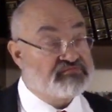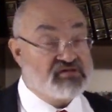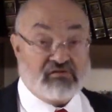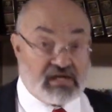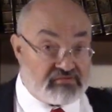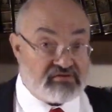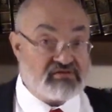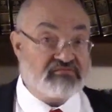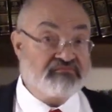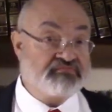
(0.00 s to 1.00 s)
no
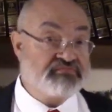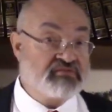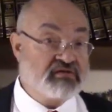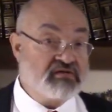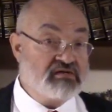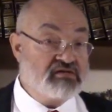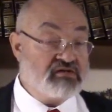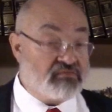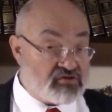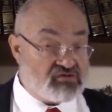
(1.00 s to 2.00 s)
libraries,
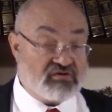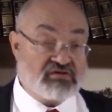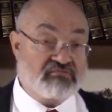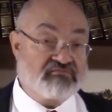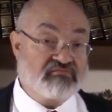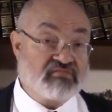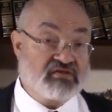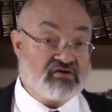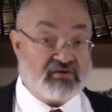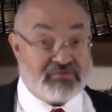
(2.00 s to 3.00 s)
no bookstores,
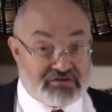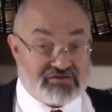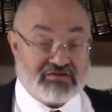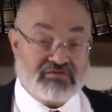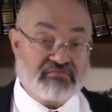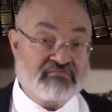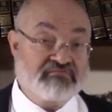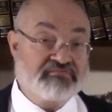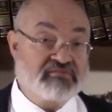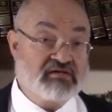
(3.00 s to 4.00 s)
there are no books,
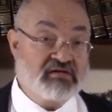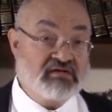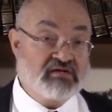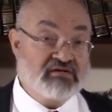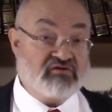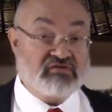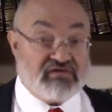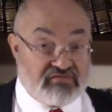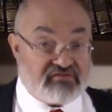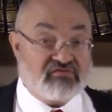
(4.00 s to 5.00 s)
no
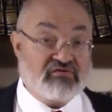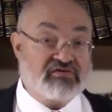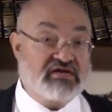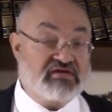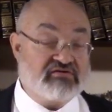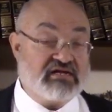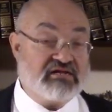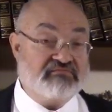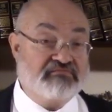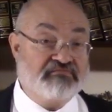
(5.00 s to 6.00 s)
TV, of course, and
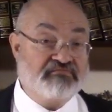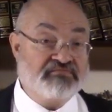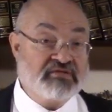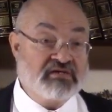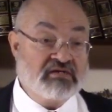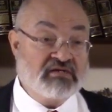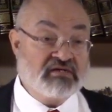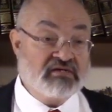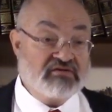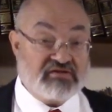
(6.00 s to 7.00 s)
internet.
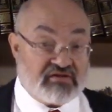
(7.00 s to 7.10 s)
There's